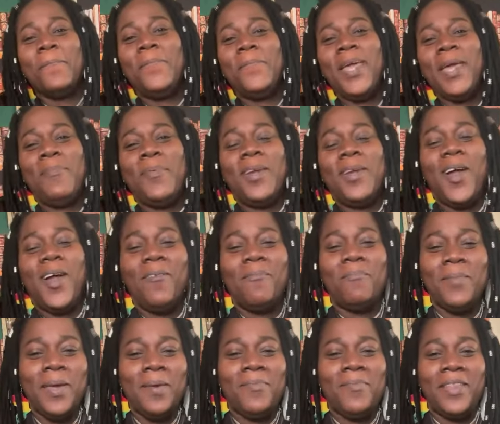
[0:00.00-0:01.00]
People
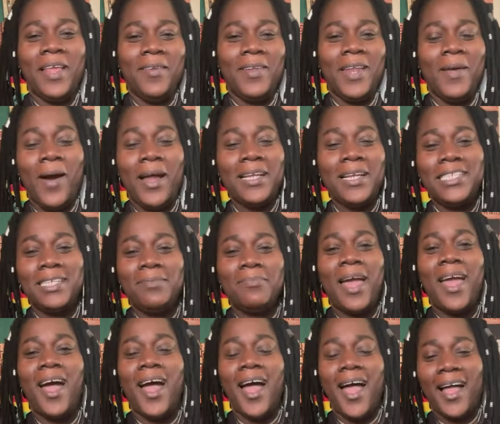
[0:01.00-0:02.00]
love me. They want to see
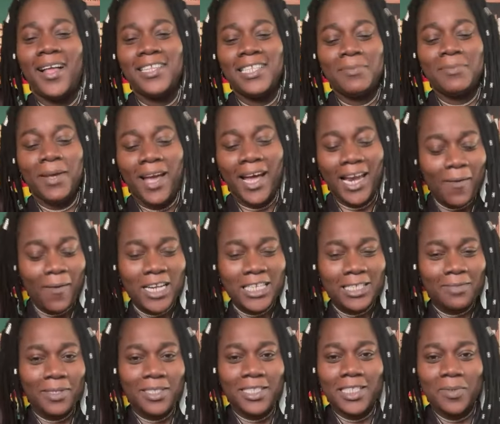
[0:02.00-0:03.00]
my ass because they
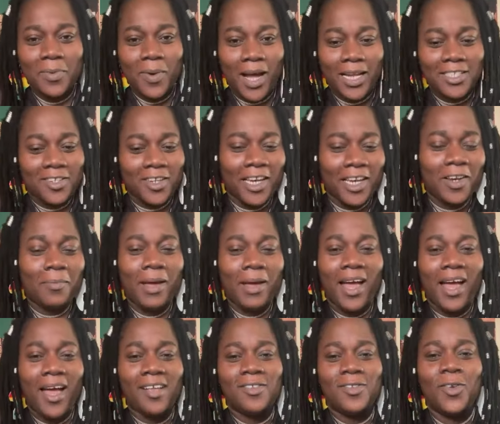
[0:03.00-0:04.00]
watch me squat. You know, my
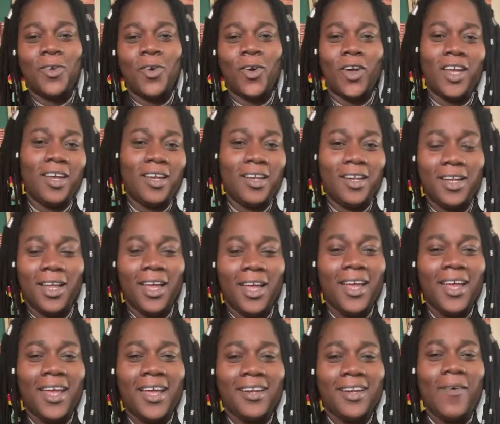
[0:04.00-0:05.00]
ass growing.
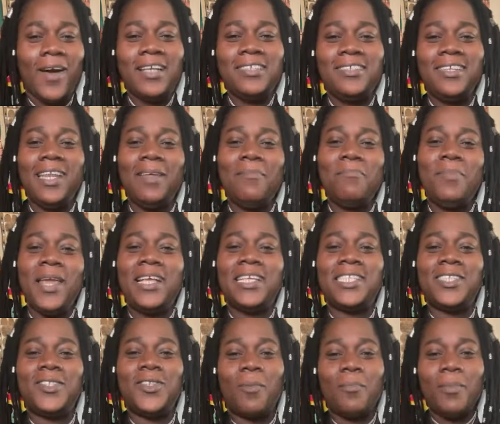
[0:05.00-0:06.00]
They want to see the big
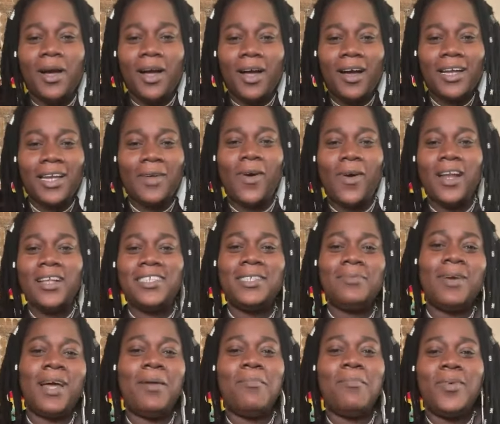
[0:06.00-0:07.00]
stomach. They want to
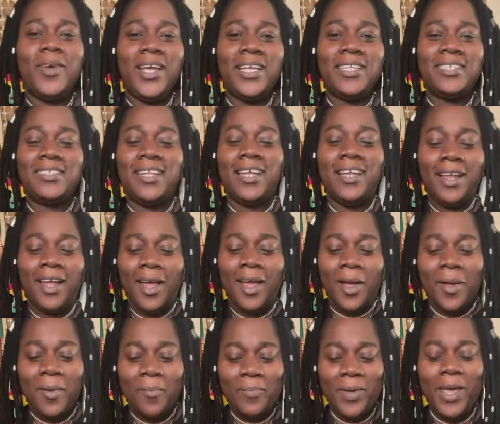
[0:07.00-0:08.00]
see my breast.
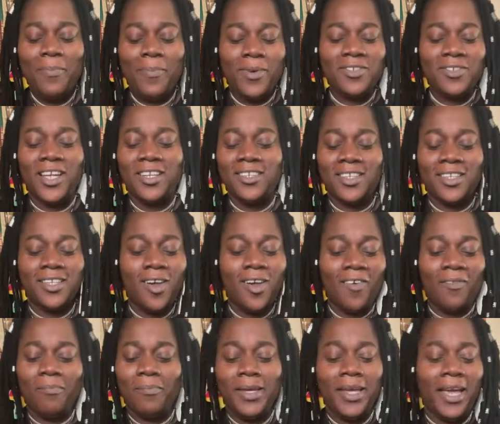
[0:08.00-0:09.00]
People just
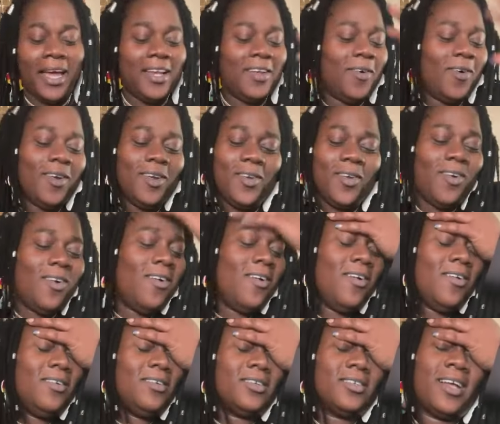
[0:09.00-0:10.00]
love me. I don't
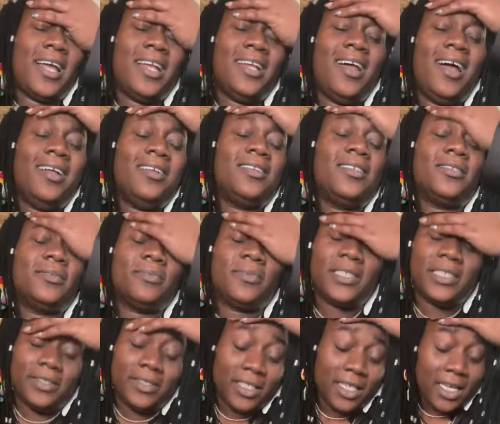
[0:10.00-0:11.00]
know. I
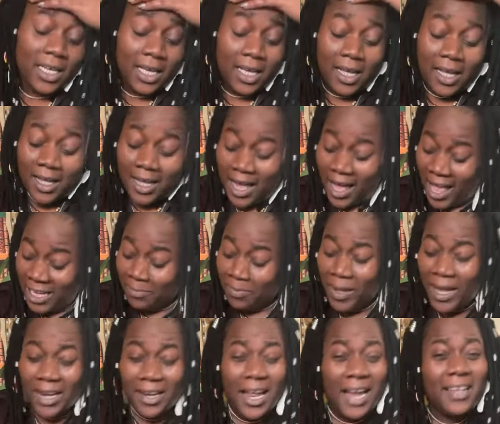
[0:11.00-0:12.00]

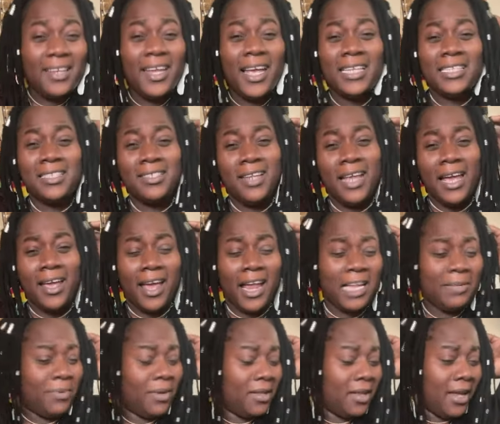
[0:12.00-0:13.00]
explained that yesterday. I can't
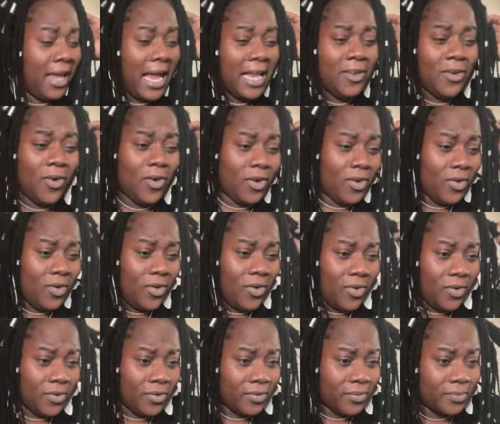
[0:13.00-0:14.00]
explain it again. I don't
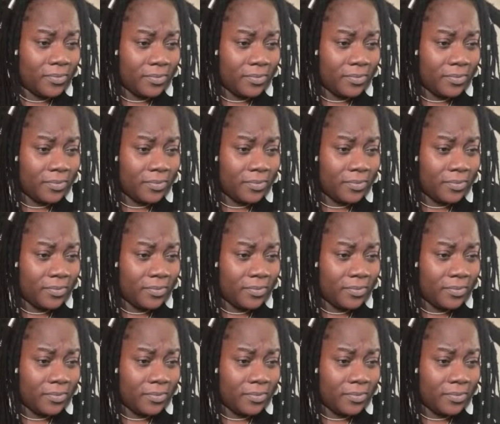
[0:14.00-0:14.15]
know.